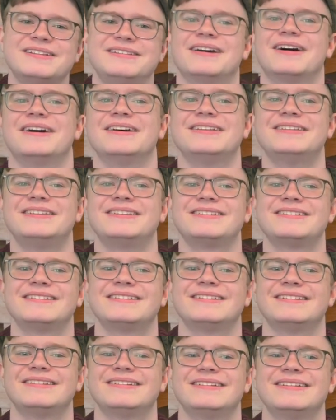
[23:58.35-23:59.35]
does
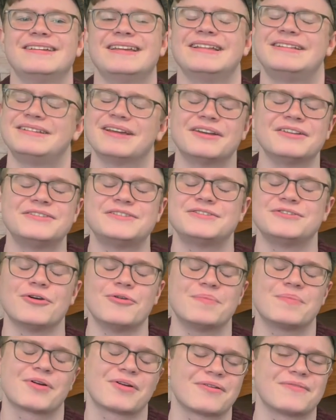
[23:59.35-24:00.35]
so
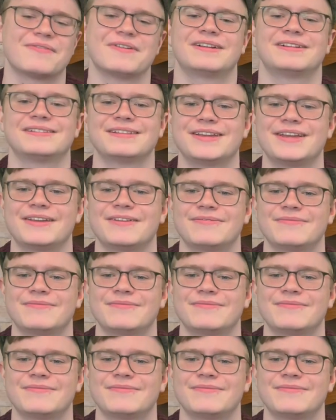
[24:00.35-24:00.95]
perfectly.